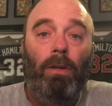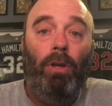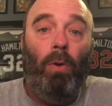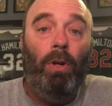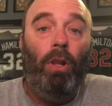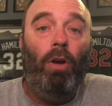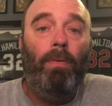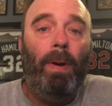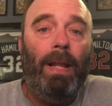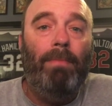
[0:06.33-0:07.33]
Yo, and hello,
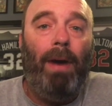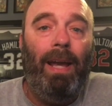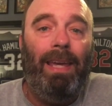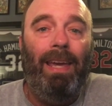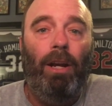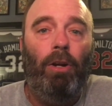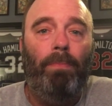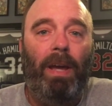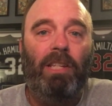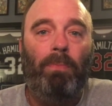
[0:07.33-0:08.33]
everybody. Mike here,
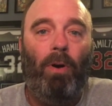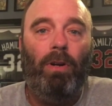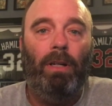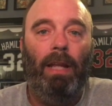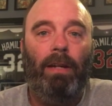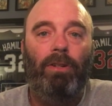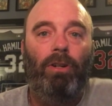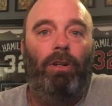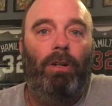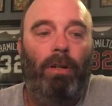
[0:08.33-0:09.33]
Baseball
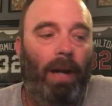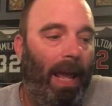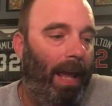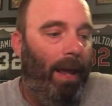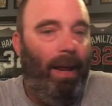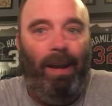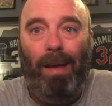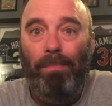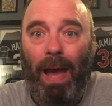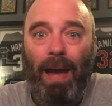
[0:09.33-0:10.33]
Collector, and
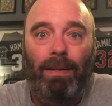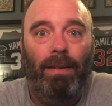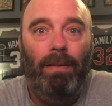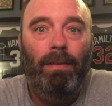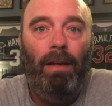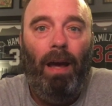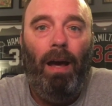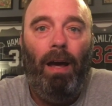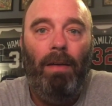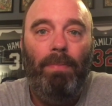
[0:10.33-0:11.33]
I'm back.
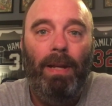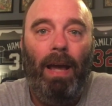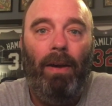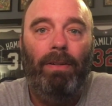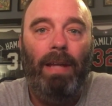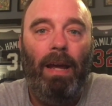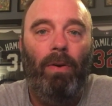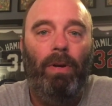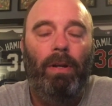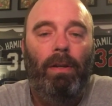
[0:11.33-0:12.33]
I've been out of
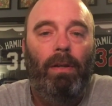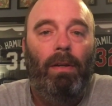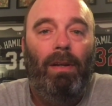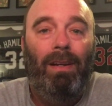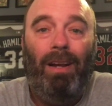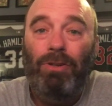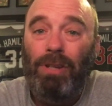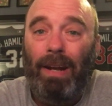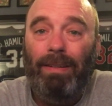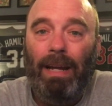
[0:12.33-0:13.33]
town, not
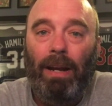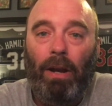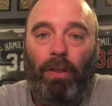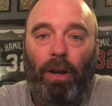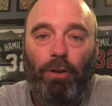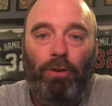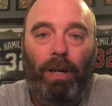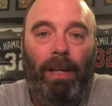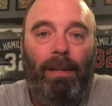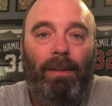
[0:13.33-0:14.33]
just out of town, out of the
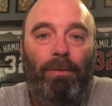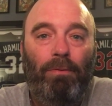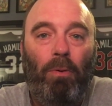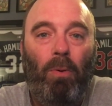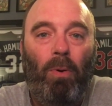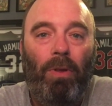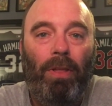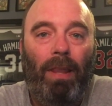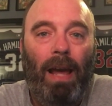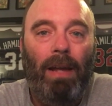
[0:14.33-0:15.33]
country for
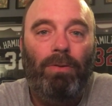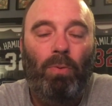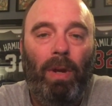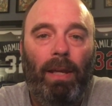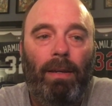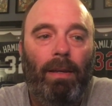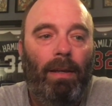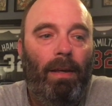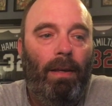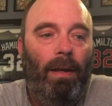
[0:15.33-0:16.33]
the last week.
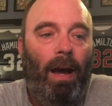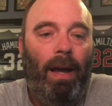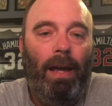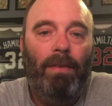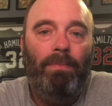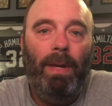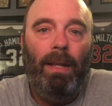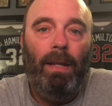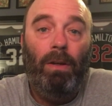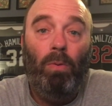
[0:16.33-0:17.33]
I have
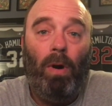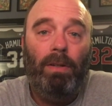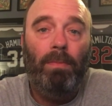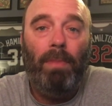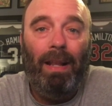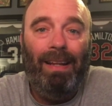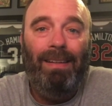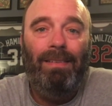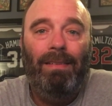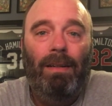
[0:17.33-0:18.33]
been in Guatemala